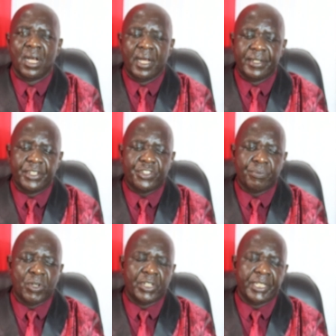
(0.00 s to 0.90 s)
And
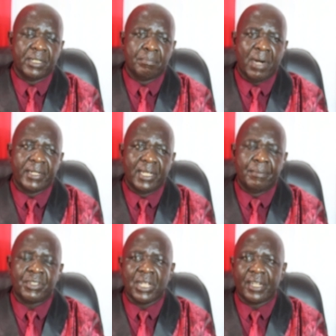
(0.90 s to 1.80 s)
this morning, my
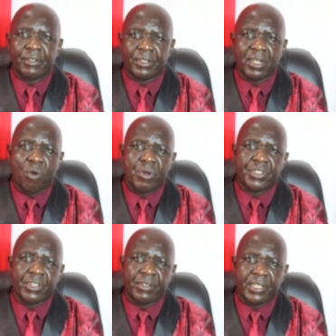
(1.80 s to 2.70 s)
name is Dr.
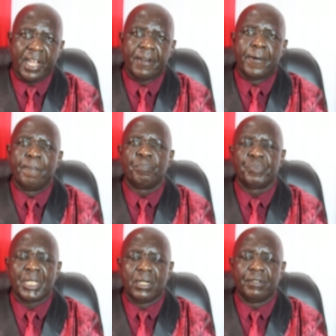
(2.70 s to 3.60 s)
Wilson Tayo.
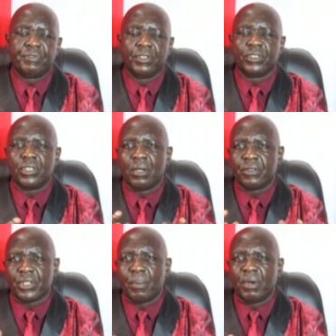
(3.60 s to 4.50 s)

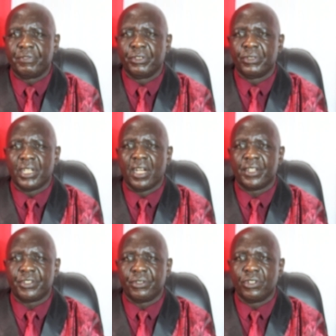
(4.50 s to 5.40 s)
For some of you
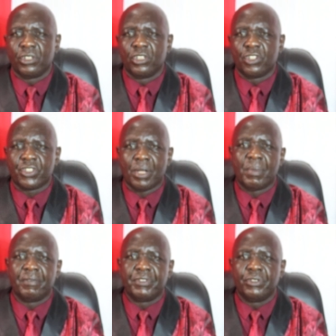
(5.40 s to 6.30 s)
that you don't know,
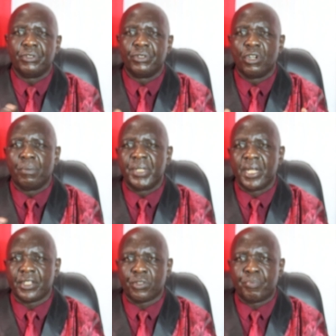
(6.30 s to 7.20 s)
some of you, you know
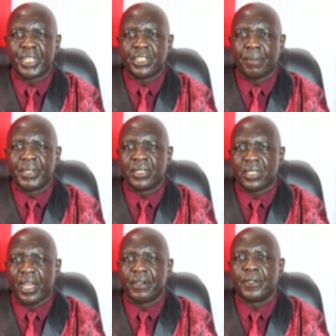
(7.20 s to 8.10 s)
me as Benjamin
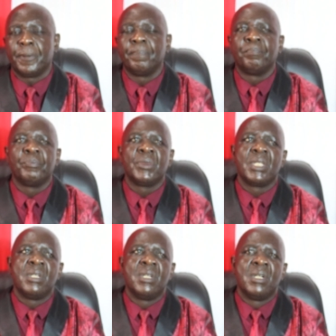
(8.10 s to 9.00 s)
Tayo.
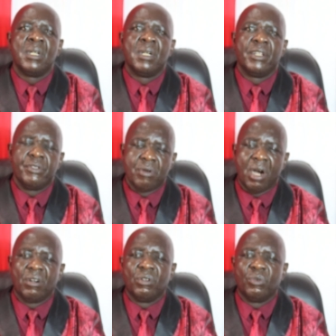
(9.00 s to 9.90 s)

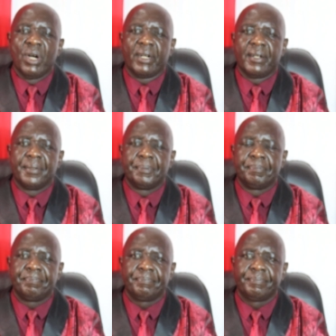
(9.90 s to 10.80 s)
You are all welcome.
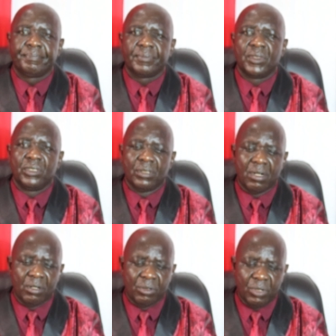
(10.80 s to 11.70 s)
You
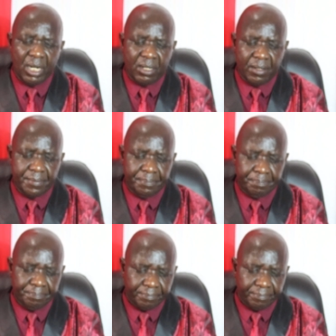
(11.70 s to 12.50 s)
are all welcome.